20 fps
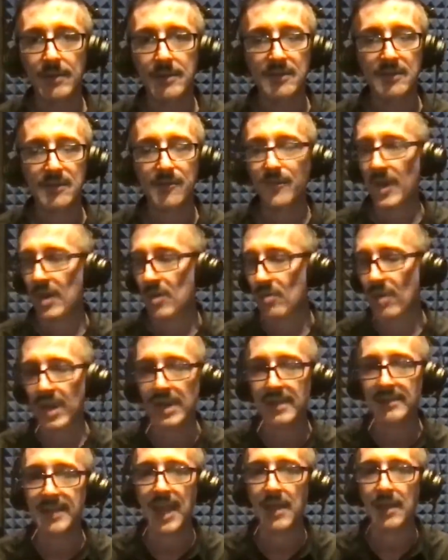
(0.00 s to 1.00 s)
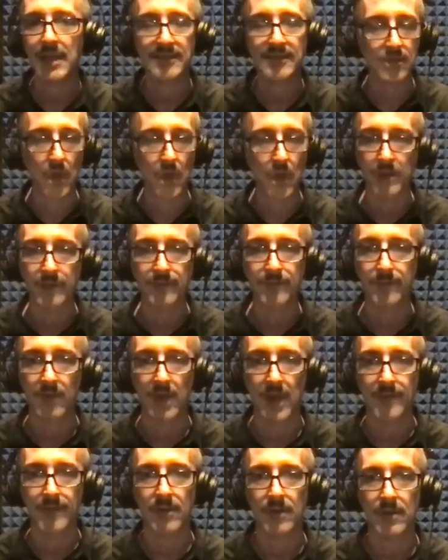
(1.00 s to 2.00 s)
Because if I write it down, it's gone
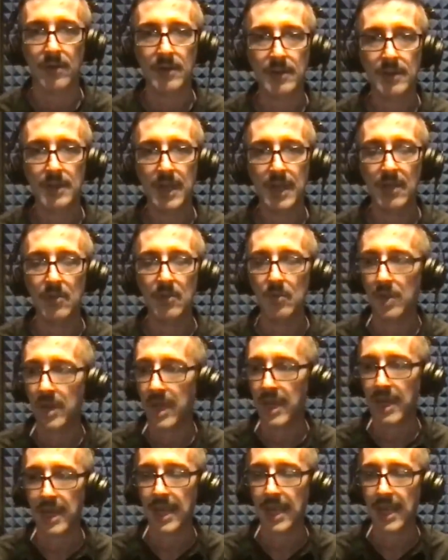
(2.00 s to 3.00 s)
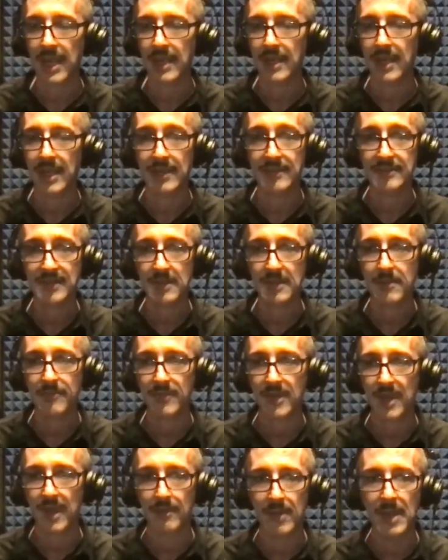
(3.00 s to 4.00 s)
forever. And, and some
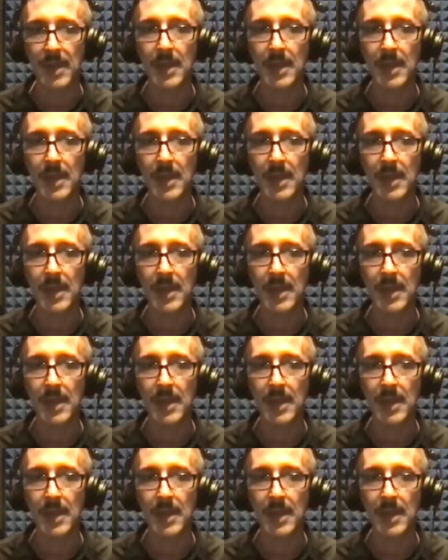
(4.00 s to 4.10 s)
of it,